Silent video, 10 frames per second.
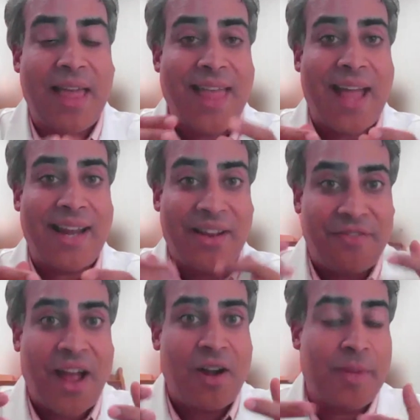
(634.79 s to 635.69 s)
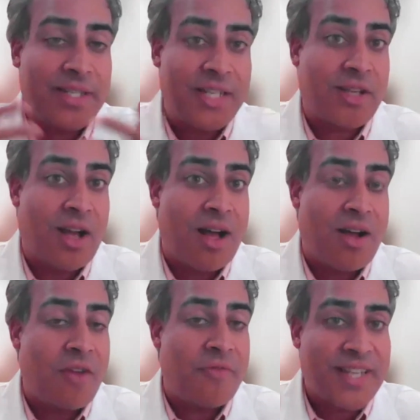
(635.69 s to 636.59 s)
And that environment is
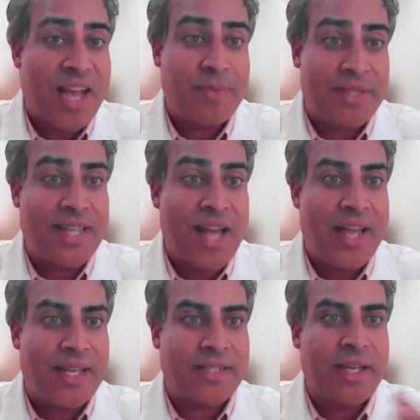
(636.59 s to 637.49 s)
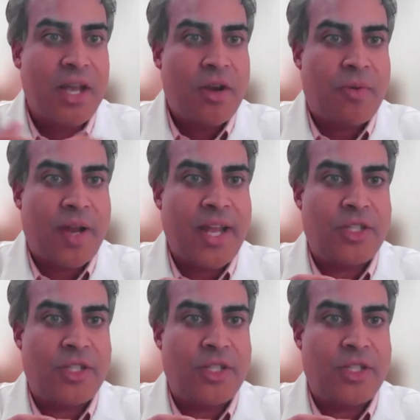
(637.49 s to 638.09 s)
oftentimes the diet, right?